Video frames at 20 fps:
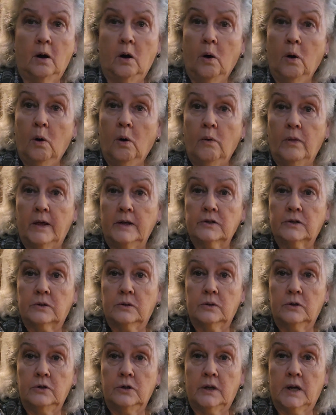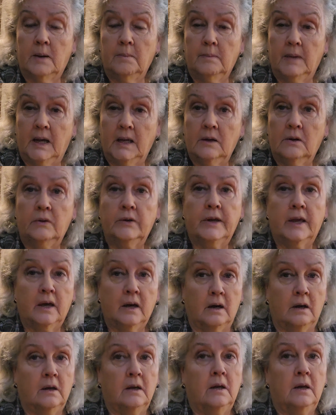Oh, that's good. You got mail?
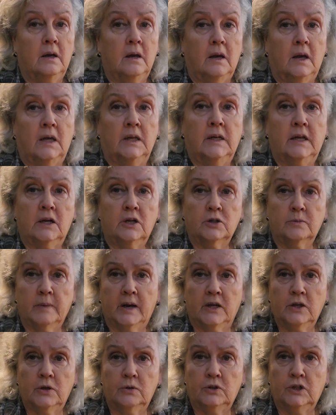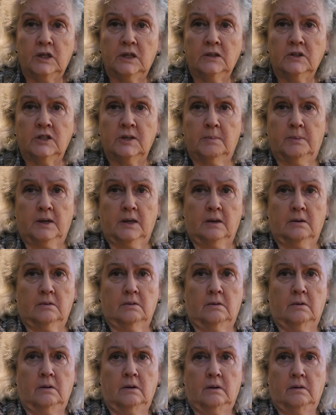Yeah. And here's my utility
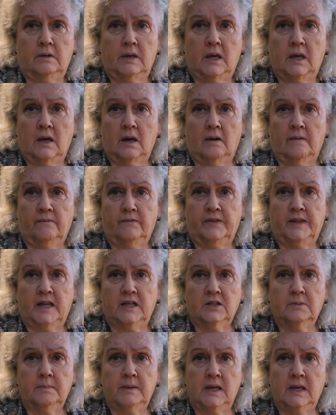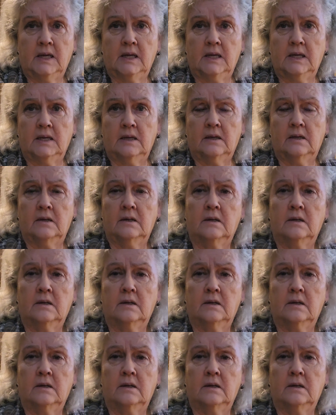bill. Yeah, that's me.